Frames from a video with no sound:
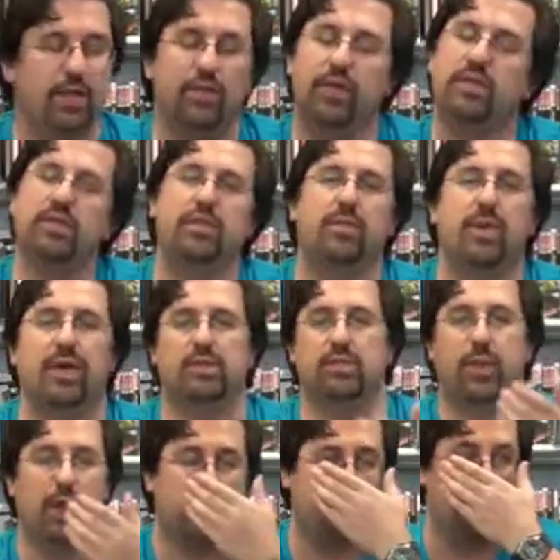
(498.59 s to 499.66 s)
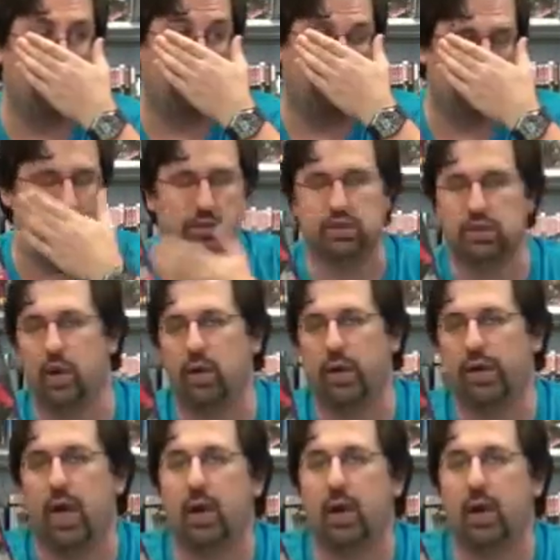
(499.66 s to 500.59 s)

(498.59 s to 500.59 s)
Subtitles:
this is the best Spider-Man book that's going.